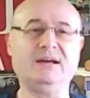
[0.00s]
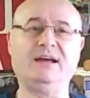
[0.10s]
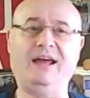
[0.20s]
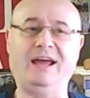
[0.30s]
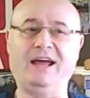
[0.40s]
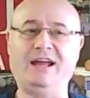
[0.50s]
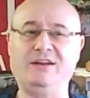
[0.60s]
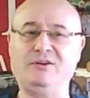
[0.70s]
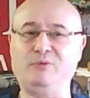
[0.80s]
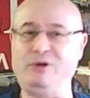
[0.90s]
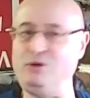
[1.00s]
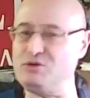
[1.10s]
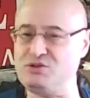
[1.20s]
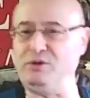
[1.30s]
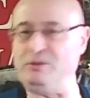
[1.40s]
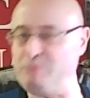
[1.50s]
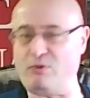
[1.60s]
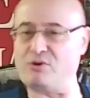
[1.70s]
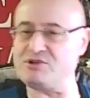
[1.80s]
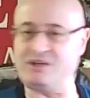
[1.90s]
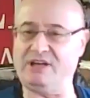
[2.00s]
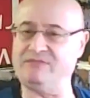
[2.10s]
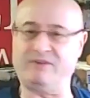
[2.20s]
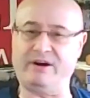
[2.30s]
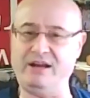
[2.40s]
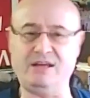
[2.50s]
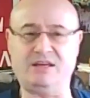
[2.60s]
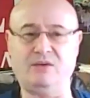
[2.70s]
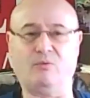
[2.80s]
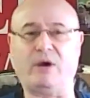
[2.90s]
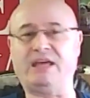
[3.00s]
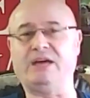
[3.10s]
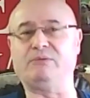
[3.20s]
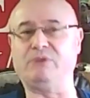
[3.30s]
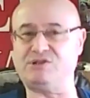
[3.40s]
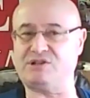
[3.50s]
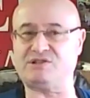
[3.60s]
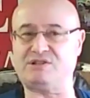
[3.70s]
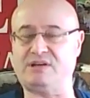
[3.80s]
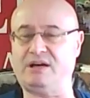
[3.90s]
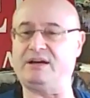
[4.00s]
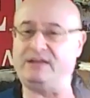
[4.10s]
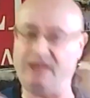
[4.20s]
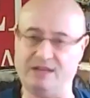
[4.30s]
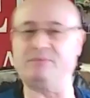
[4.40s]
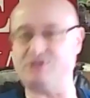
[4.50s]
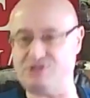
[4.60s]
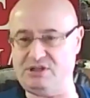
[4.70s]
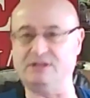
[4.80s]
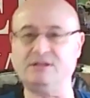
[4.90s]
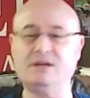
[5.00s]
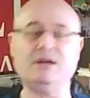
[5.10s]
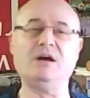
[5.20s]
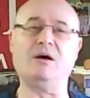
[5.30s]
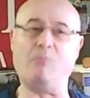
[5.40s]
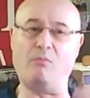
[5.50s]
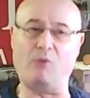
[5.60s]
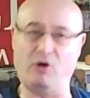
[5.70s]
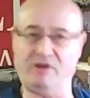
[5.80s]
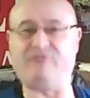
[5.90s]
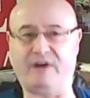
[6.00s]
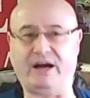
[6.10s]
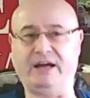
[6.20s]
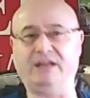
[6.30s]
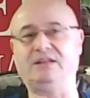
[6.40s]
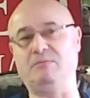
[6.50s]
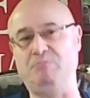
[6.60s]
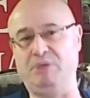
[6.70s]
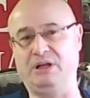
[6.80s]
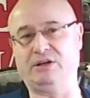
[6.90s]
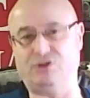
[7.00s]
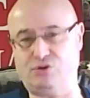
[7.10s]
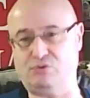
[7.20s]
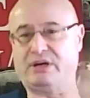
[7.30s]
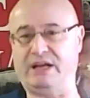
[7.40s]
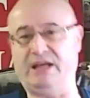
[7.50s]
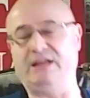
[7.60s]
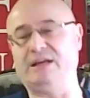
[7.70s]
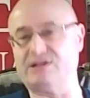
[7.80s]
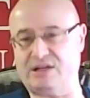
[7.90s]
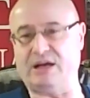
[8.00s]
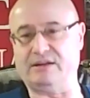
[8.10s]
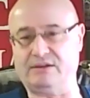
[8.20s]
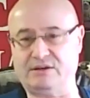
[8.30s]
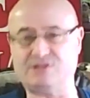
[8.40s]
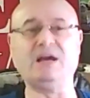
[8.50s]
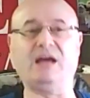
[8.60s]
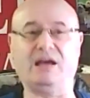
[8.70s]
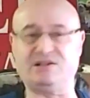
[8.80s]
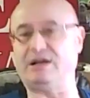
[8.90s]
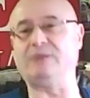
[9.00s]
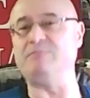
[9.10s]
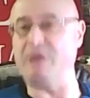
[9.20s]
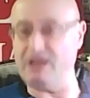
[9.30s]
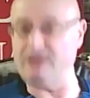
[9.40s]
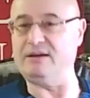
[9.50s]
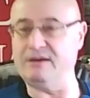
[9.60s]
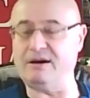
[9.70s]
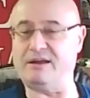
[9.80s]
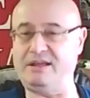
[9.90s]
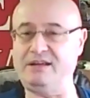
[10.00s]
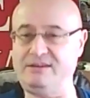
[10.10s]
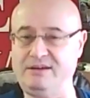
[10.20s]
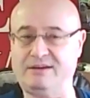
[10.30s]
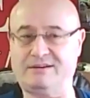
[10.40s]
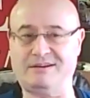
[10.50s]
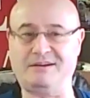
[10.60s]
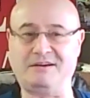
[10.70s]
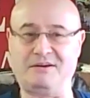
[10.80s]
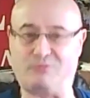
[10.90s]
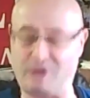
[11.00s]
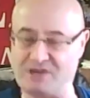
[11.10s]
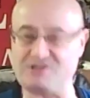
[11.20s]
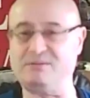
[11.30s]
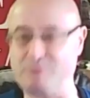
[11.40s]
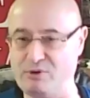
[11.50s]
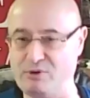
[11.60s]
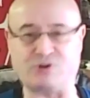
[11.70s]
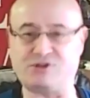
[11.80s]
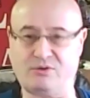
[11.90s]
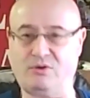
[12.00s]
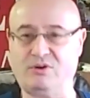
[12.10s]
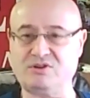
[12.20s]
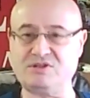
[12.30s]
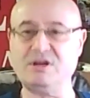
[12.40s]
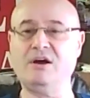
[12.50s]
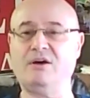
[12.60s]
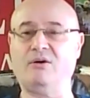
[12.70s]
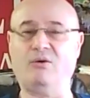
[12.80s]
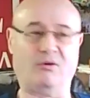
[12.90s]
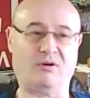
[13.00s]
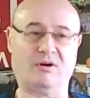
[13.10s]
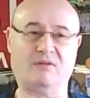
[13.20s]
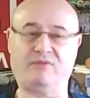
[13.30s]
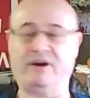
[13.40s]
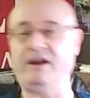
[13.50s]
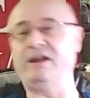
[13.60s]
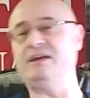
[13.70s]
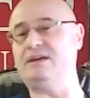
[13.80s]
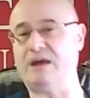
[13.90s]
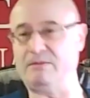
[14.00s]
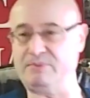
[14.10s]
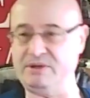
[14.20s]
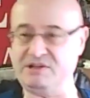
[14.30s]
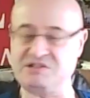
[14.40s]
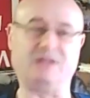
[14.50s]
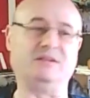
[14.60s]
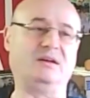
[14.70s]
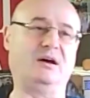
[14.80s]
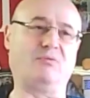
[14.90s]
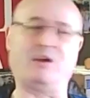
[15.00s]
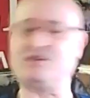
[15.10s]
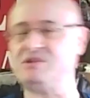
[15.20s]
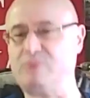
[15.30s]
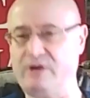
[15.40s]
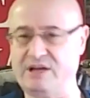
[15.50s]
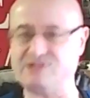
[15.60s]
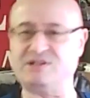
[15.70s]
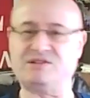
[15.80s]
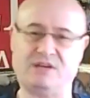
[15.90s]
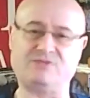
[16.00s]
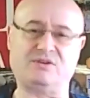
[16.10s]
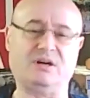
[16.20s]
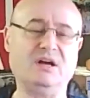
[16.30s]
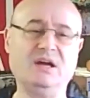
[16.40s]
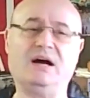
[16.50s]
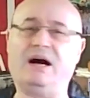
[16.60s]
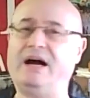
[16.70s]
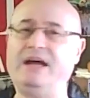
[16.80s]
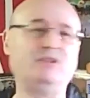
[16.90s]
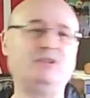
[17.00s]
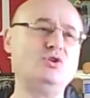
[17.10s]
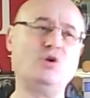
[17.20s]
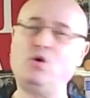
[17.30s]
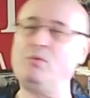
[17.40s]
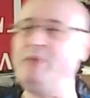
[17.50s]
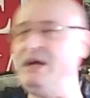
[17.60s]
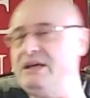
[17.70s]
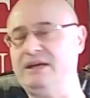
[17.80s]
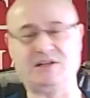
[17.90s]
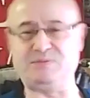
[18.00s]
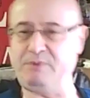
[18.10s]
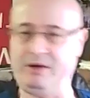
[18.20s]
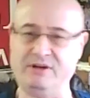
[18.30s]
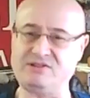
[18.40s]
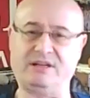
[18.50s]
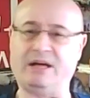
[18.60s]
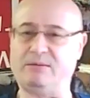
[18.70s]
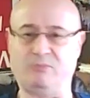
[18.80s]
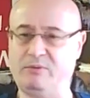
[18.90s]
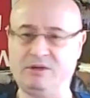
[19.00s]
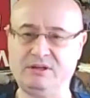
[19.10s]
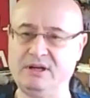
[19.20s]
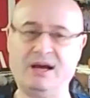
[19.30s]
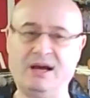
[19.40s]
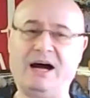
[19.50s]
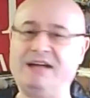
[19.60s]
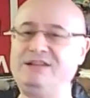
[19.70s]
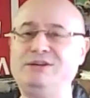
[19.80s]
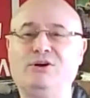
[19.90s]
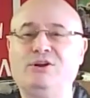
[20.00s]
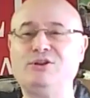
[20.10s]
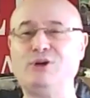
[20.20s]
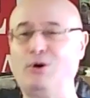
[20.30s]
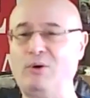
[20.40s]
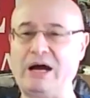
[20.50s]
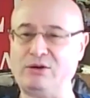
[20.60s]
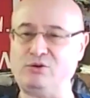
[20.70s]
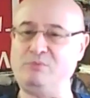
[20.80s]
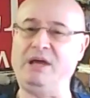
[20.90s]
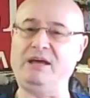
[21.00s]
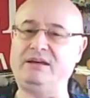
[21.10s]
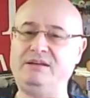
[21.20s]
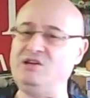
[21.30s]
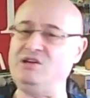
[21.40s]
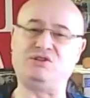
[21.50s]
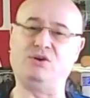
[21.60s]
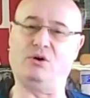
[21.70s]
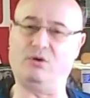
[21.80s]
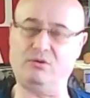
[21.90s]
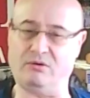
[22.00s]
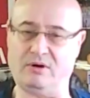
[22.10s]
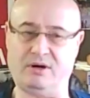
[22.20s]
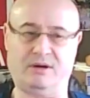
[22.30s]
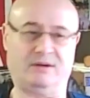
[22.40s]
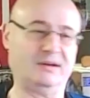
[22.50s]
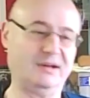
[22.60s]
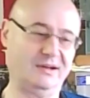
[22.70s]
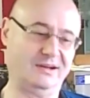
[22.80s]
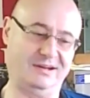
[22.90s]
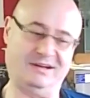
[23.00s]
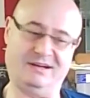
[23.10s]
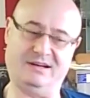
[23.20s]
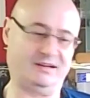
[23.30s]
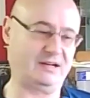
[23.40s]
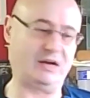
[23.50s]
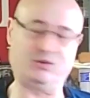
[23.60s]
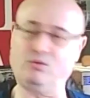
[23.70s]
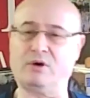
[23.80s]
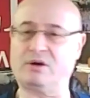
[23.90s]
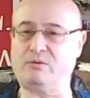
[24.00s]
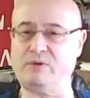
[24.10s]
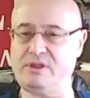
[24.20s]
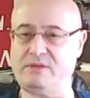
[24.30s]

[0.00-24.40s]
and we used to eat piroshki and vareniki. Why can't we just uh, get the machine, modify it, build it to Canadian standards and start making authentic uh, Russian piroshki rolls or vareniki dumplings and uh, Russian breads, et cetera. I had no baking experience at that moment. I did not know how to make yeast dough or uh, how to work with